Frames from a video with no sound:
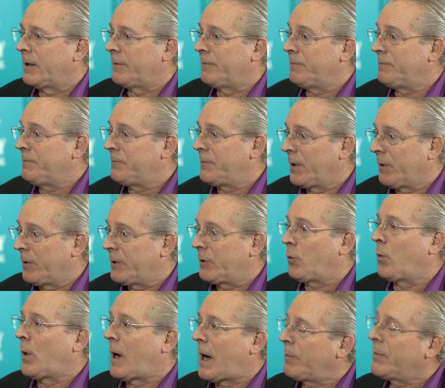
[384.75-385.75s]
very
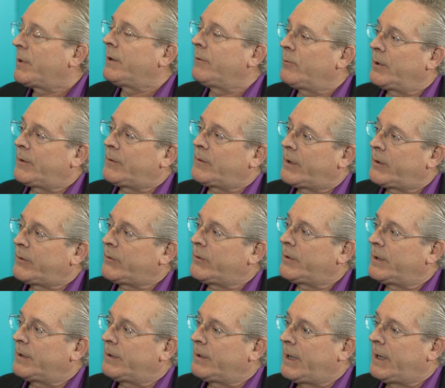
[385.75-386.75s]
cooperative with us,
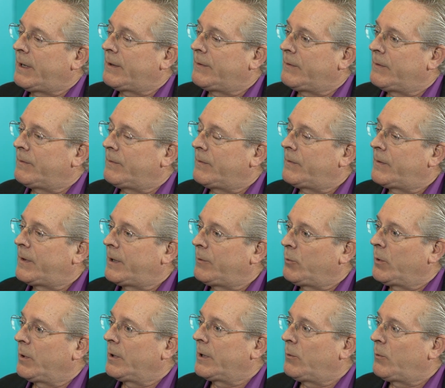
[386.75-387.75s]
and they
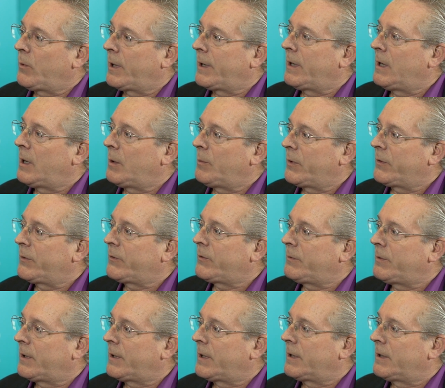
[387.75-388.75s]
really want to help us
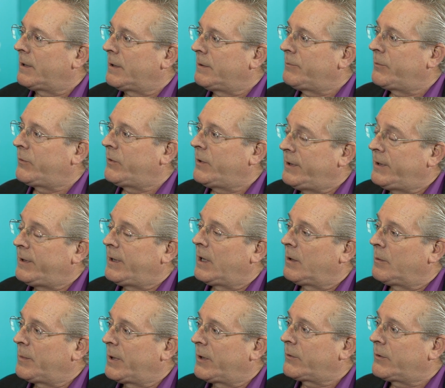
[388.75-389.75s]
see
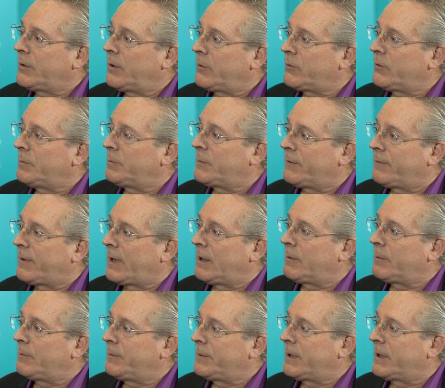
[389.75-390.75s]
DLMS COSEM
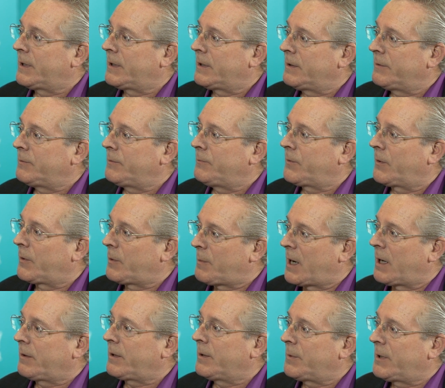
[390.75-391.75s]
developed for the
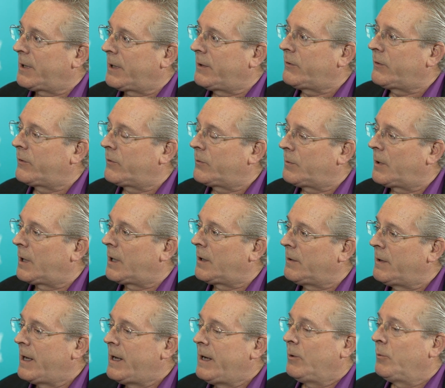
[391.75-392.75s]
marketplace as well,
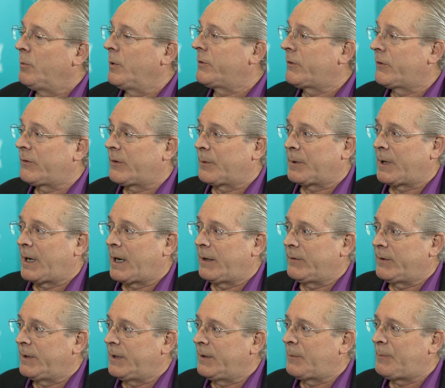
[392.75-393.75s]
which is
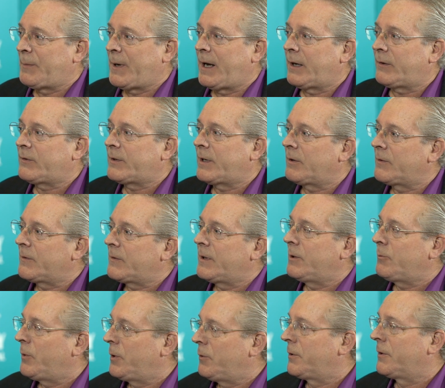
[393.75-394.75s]
surprising. In the past, I don't
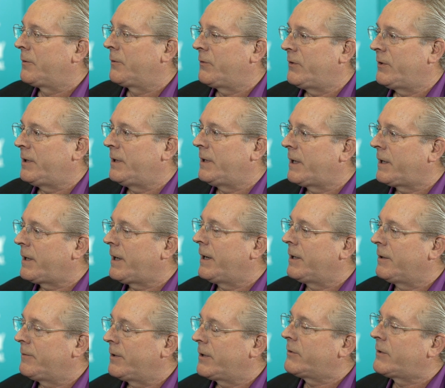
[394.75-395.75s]
think we would have seen that kind
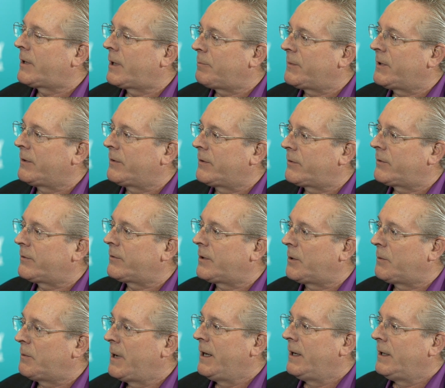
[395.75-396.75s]
of acceptance.
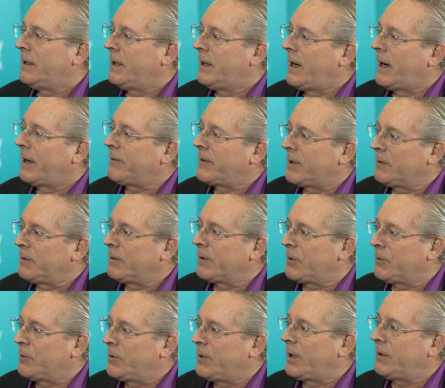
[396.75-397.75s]
So I think a
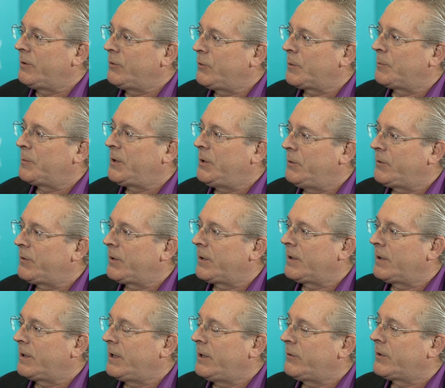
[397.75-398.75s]
little nudge from the
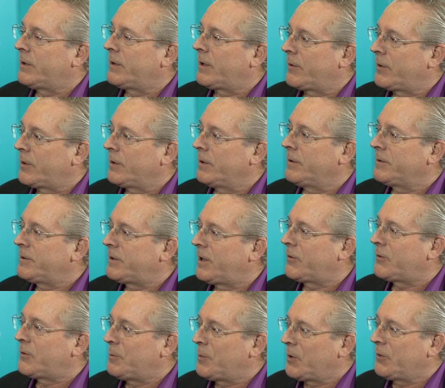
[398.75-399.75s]
utilities and other
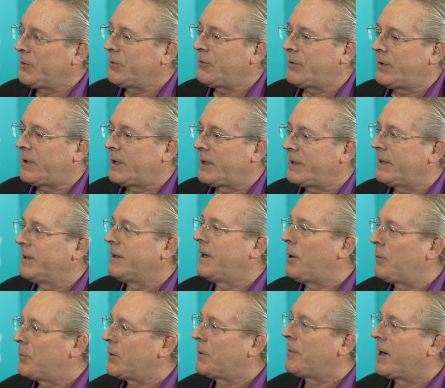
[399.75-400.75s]
customers can
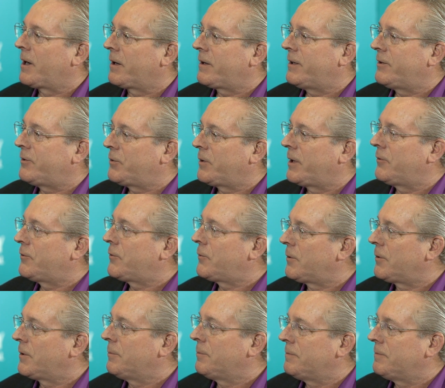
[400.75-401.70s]
help the market transform.